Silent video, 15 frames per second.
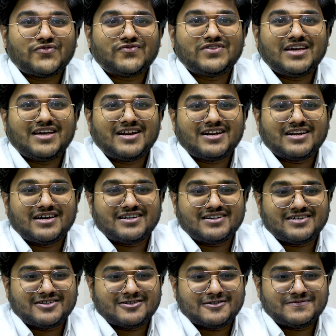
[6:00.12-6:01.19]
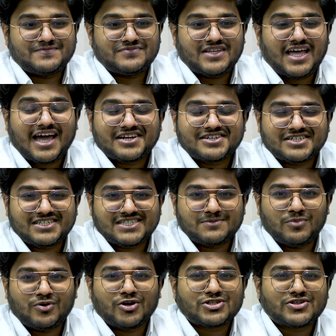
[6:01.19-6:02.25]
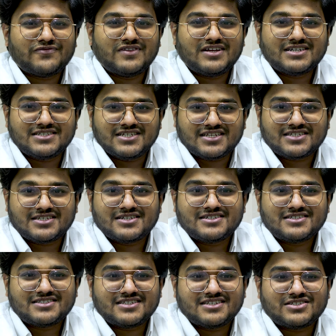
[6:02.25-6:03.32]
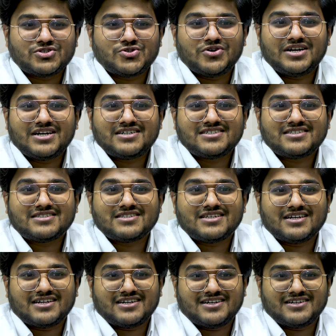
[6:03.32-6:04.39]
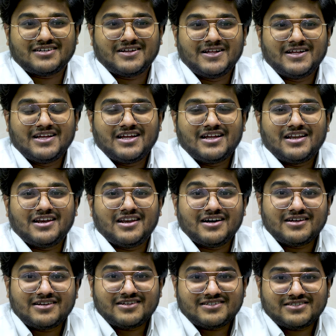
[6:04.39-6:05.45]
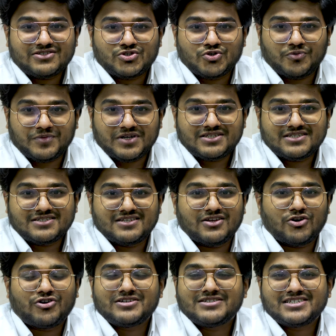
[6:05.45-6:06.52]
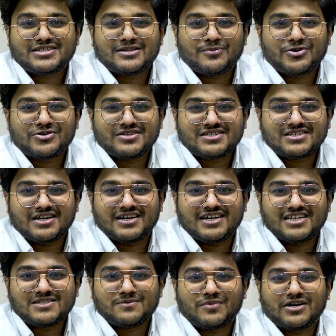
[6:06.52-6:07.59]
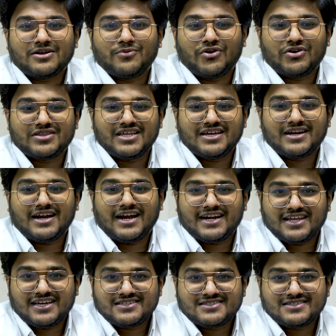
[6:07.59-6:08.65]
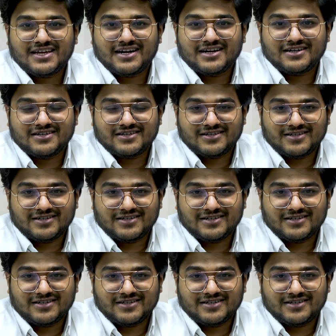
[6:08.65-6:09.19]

of their actions, because of their gestures, the students learn so much, not just about the studies but about their ethics and